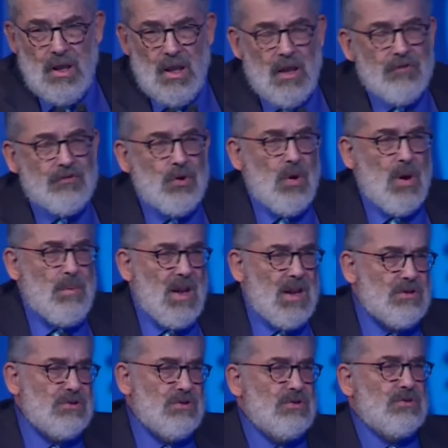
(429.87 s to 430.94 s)
EFQM
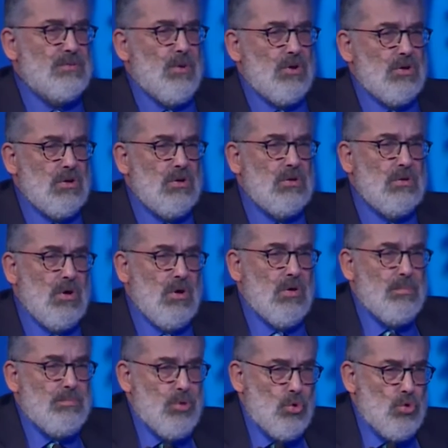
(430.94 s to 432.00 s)
excellence model or
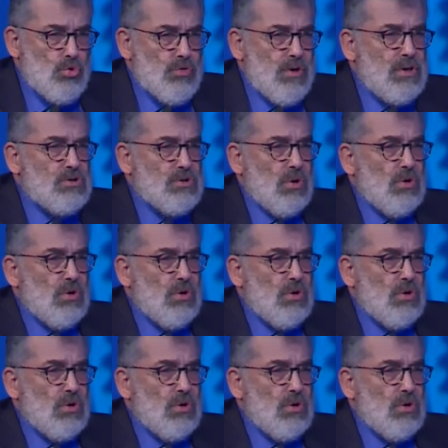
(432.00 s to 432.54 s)
Baldrige